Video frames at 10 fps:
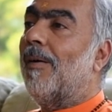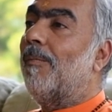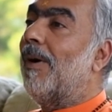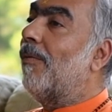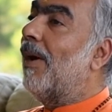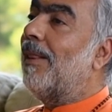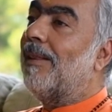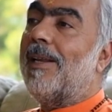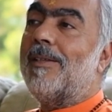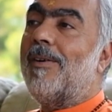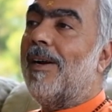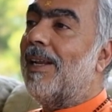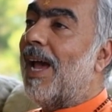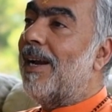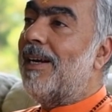But wealth does not
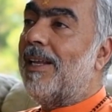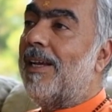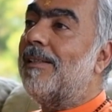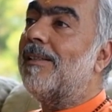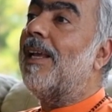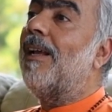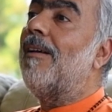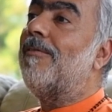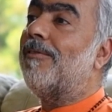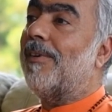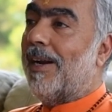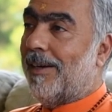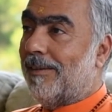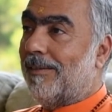guarantee a single friend.